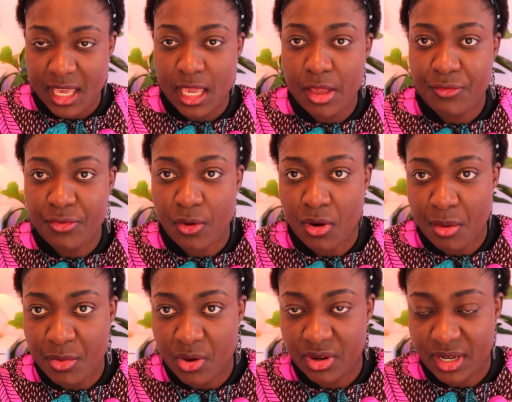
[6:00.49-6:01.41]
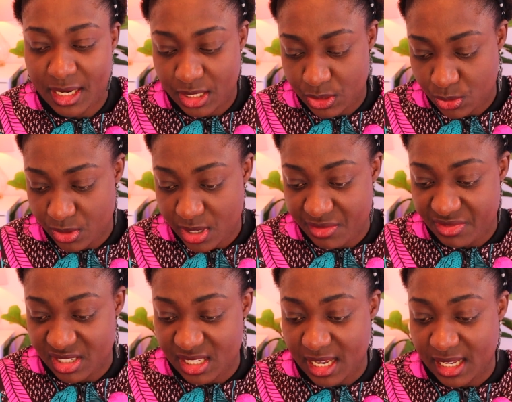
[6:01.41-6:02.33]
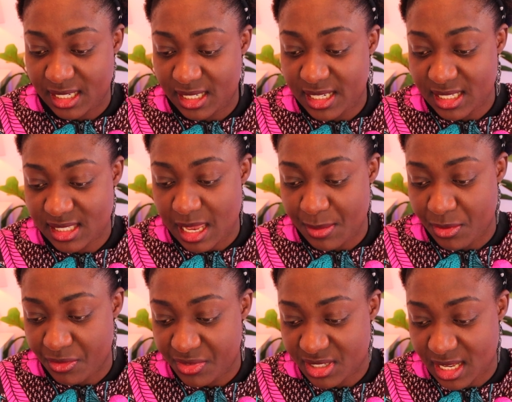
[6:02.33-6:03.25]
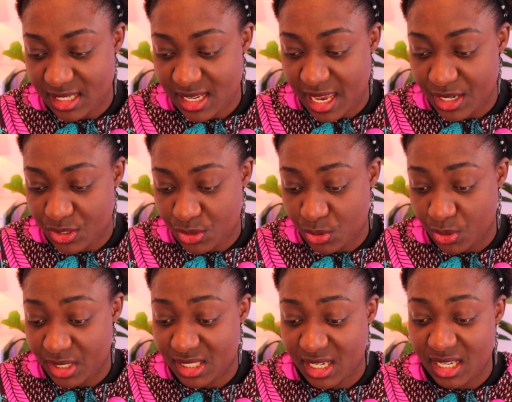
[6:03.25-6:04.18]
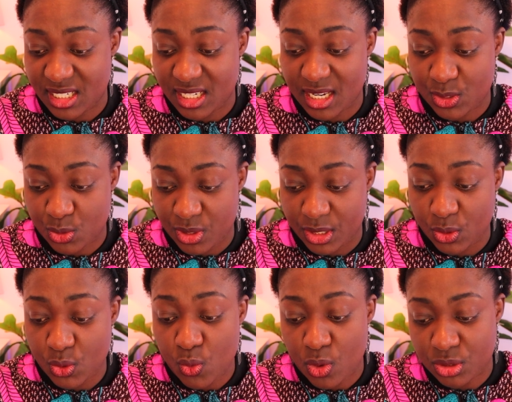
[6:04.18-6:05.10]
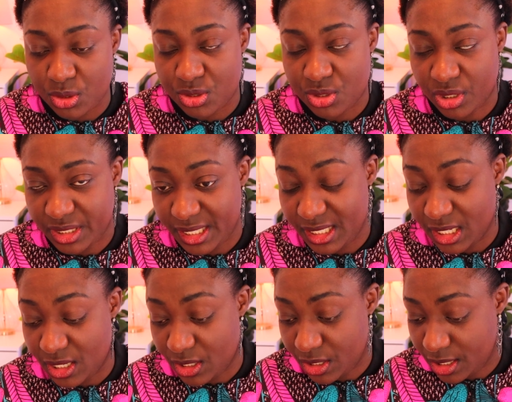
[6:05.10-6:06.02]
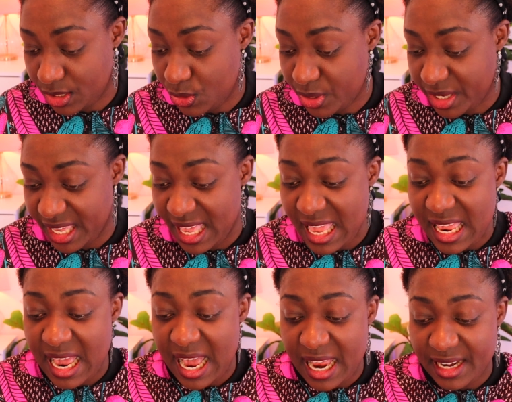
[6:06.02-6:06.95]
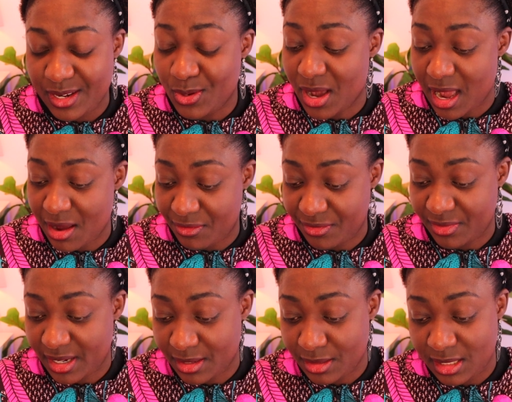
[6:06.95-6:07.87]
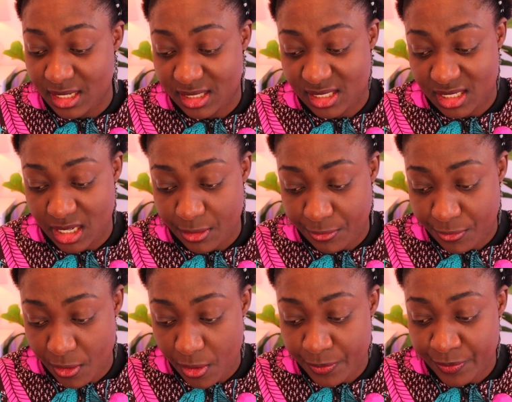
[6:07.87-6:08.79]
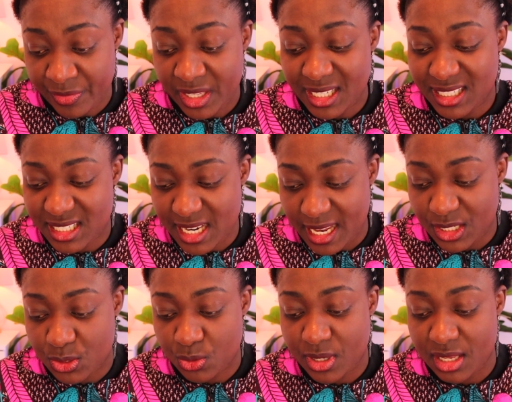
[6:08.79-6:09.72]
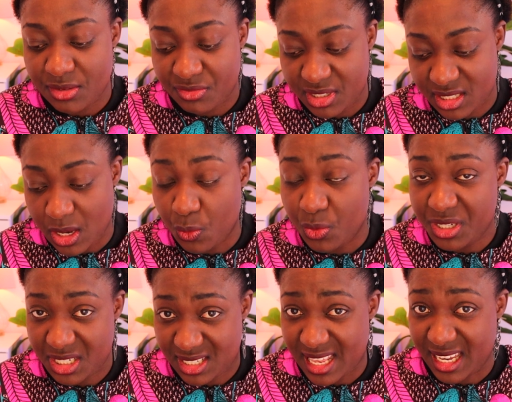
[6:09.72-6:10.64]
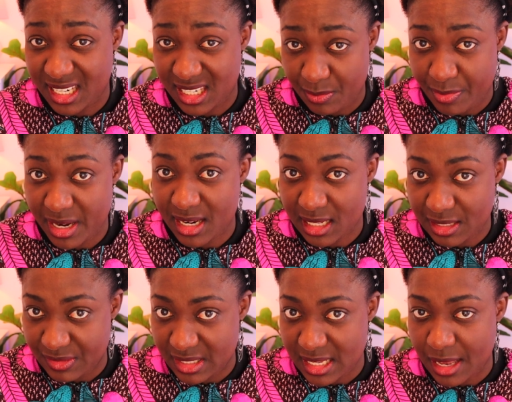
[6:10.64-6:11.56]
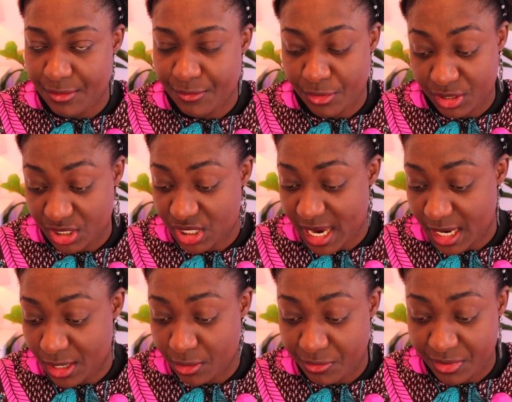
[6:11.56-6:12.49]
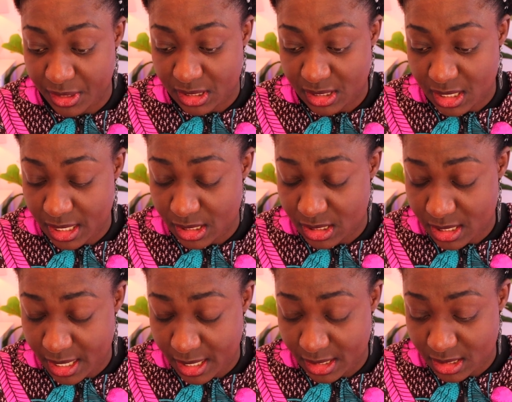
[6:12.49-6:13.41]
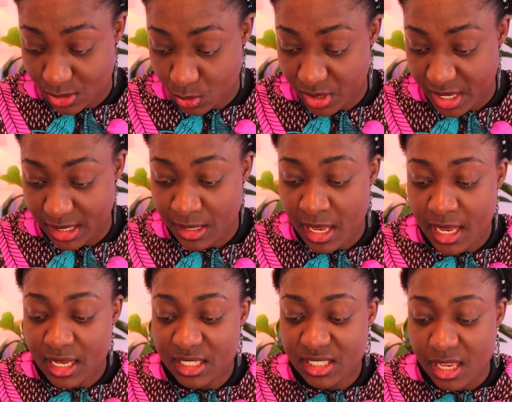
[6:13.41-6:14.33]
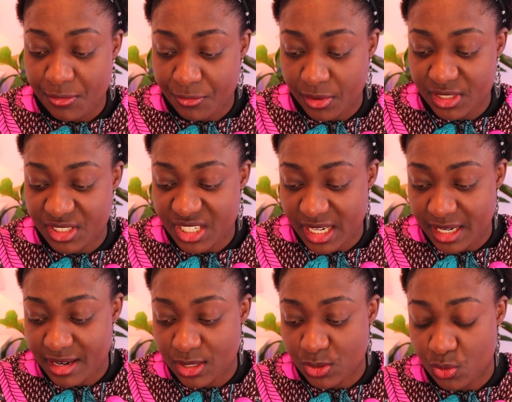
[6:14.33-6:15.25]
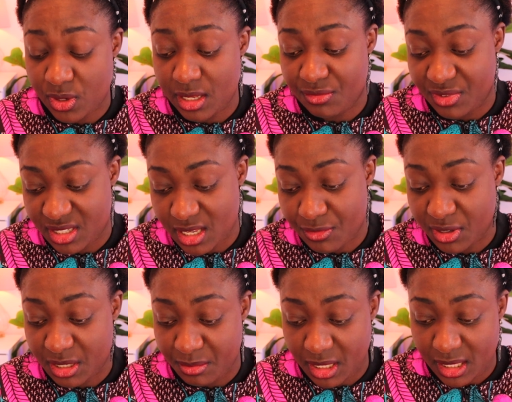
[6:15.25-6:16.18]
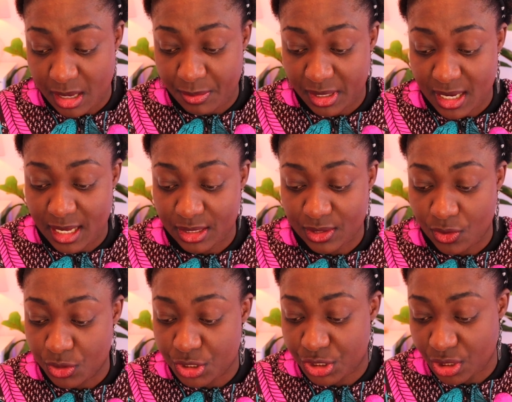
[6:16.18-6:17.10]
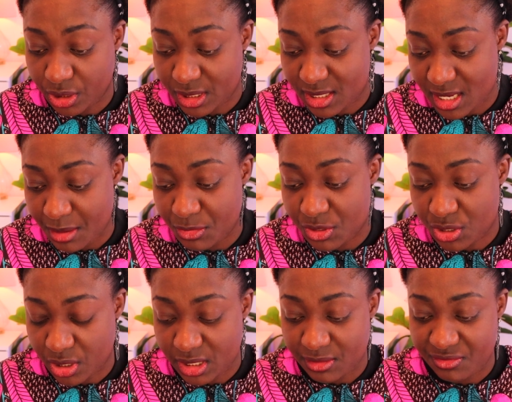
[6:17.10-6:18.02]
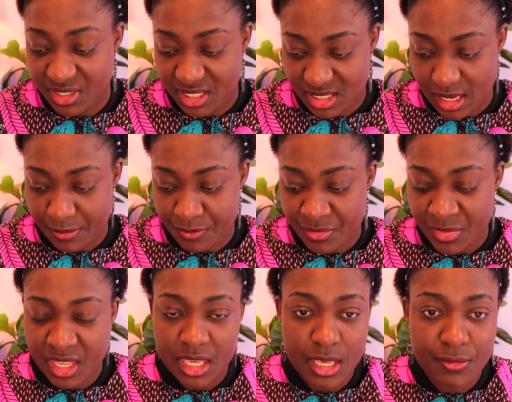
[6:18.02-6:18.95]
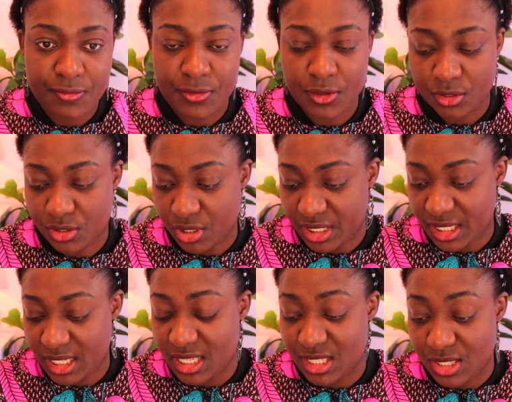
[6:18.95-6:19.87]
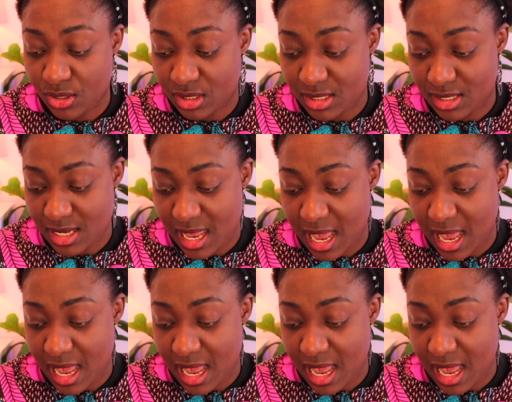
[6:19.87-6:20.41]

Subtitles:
If you're coming under the student visa, this type of visas are issued to international students who want to study in the UK, and you have the tier 4 child student visa, which is like a dependent visa for the child of a student, tier 4 general student visa for the main applicant, or short-term study visa if your study is not